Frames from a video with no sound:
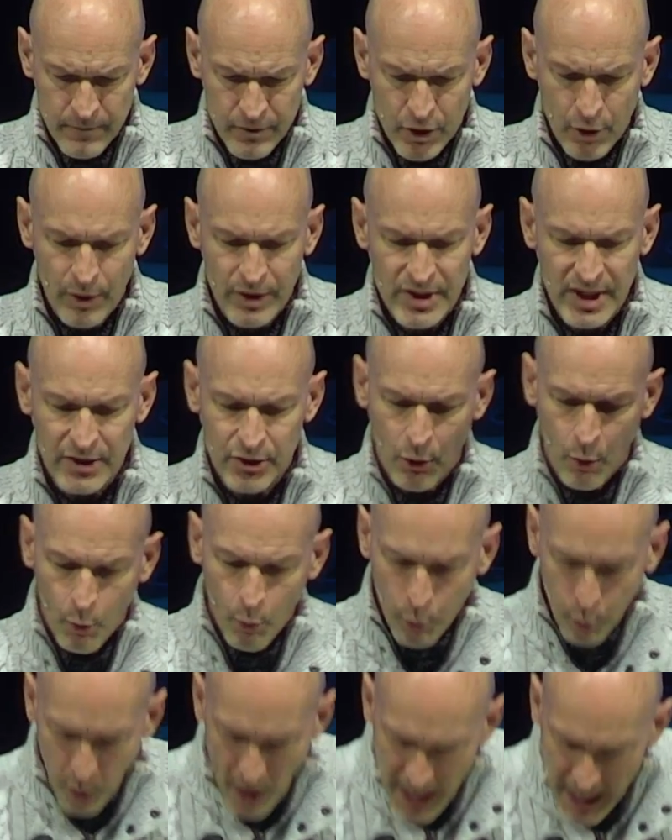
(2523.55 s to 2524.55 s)
So it says,
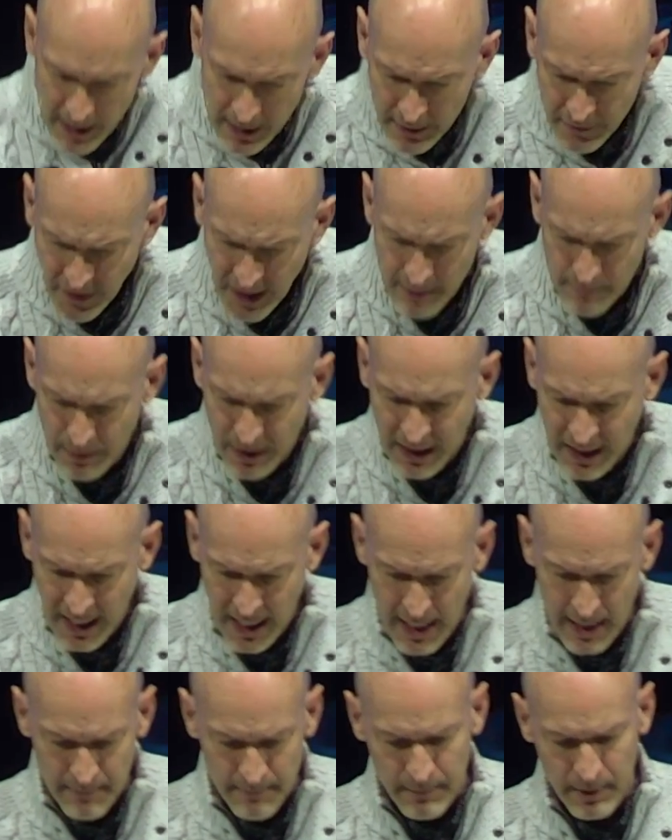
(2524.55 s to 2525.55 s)
when they
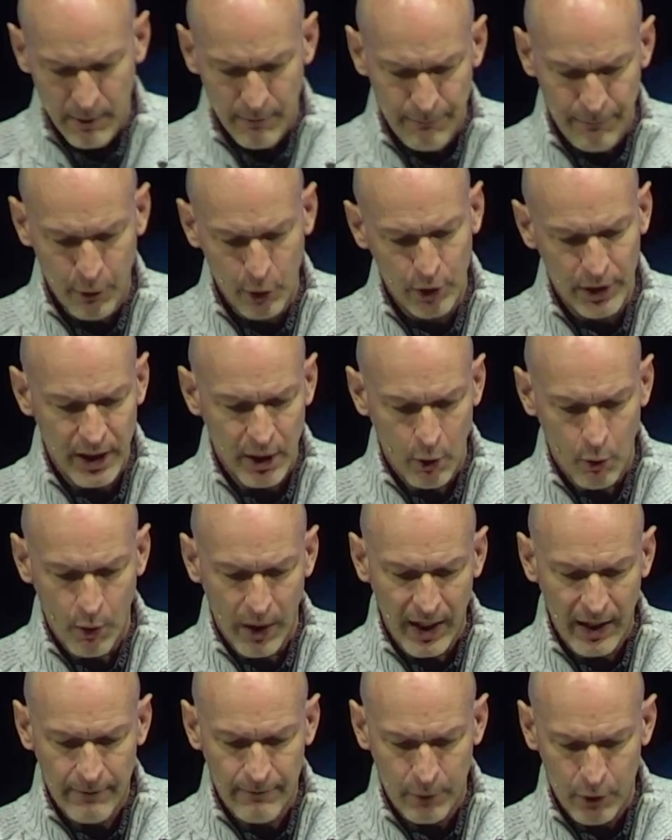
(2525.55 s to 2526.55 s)
became fully
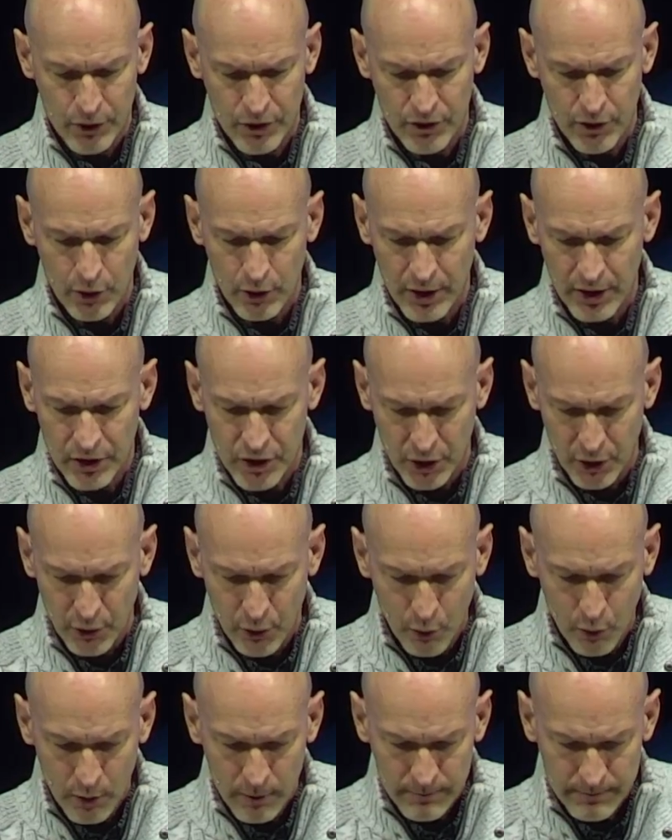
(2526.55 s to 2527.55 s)
awake, verse
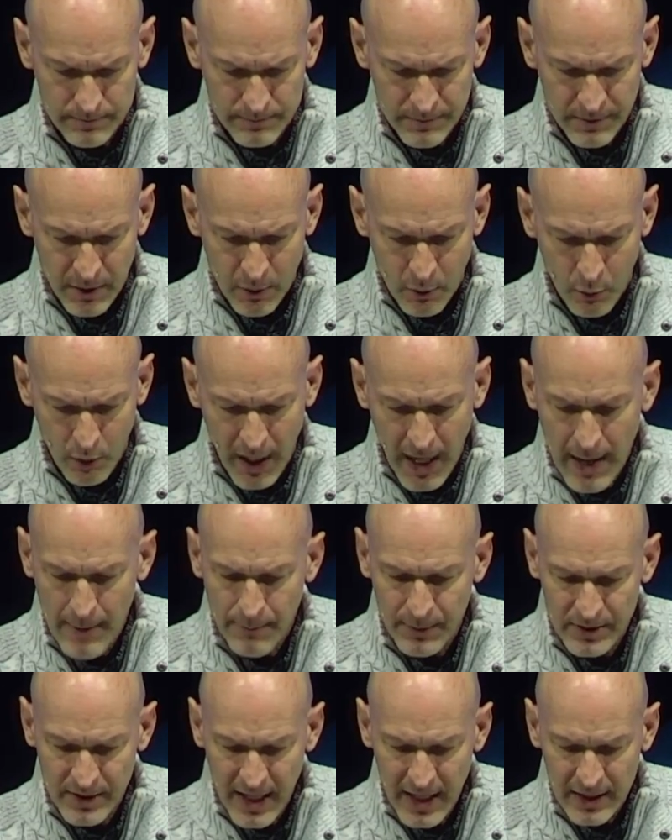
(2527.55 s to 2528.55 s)
32, what
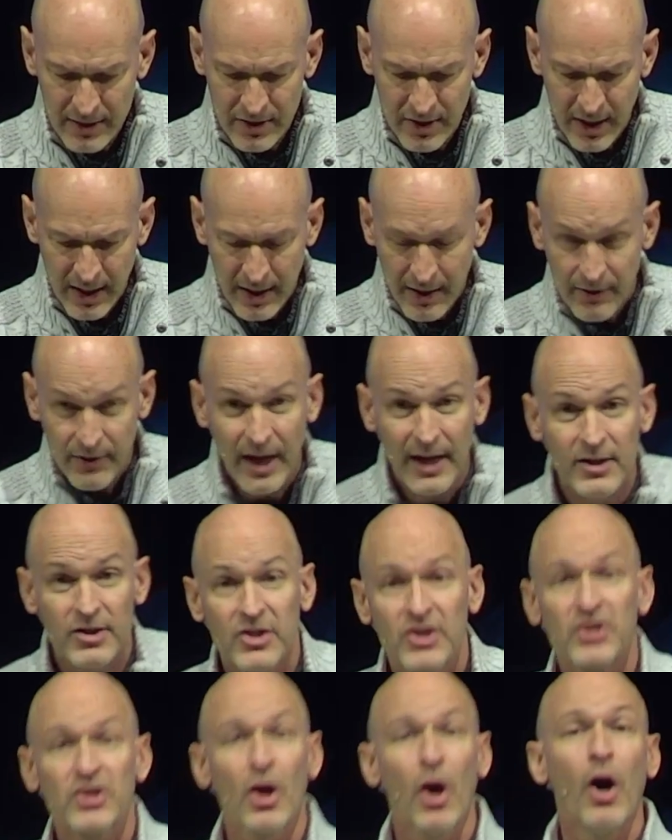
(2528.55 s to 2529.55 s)
happened next? They
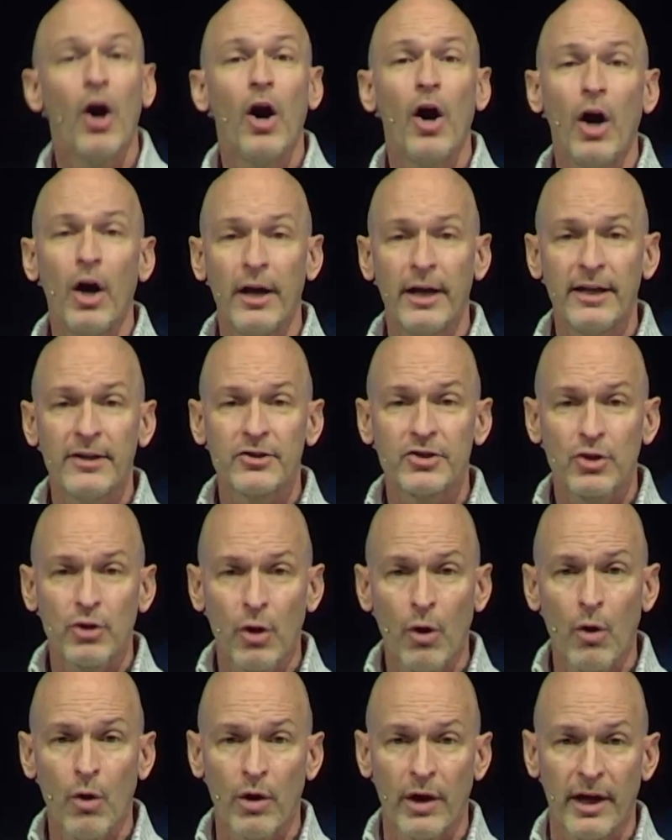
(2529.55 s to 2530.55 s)
saw his
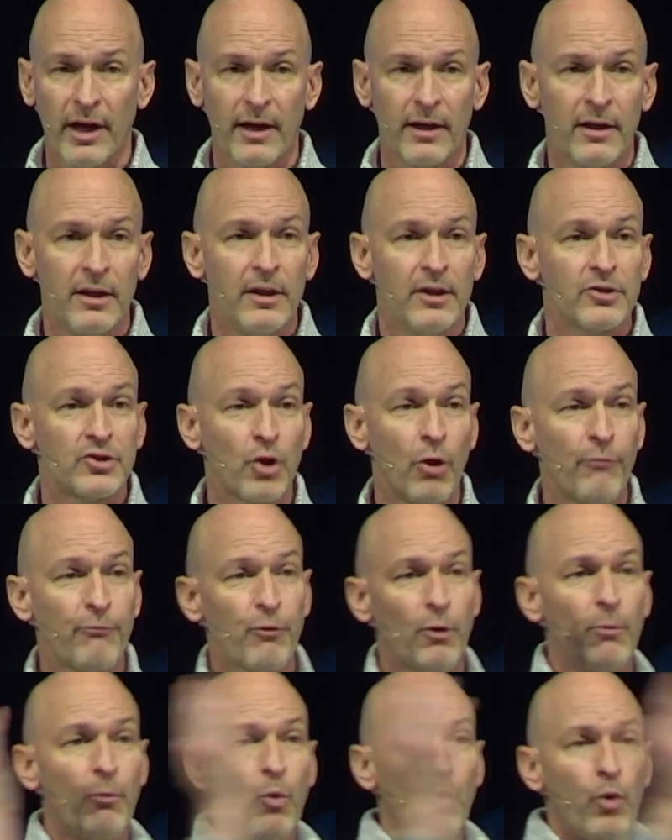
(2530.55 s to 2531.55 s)
glory. So
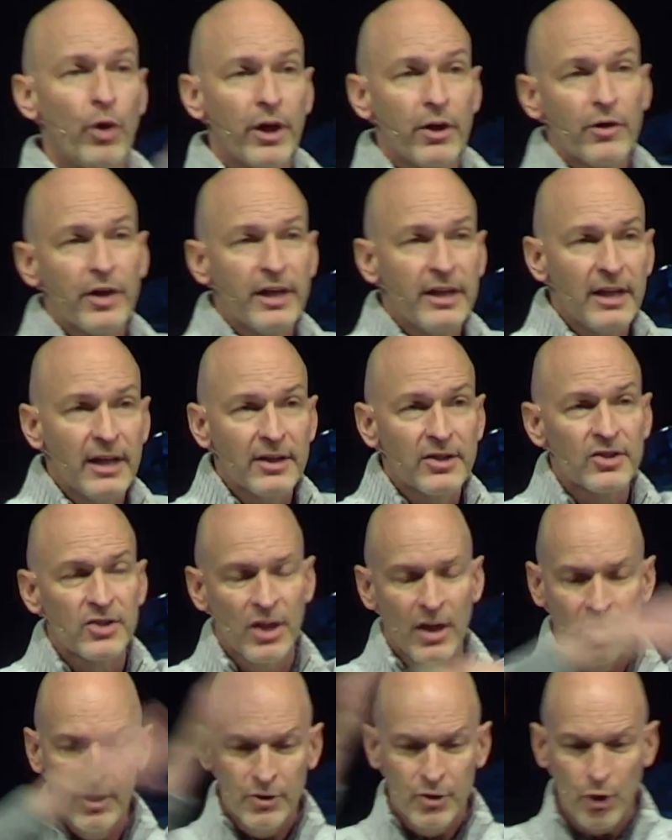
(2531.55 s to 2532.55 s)
from
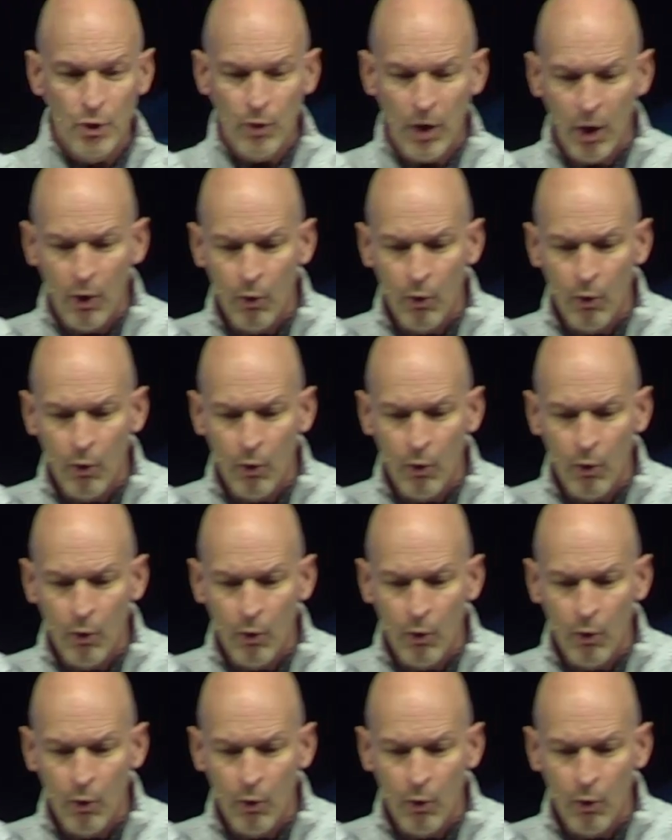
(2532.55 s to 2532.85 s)
weariness to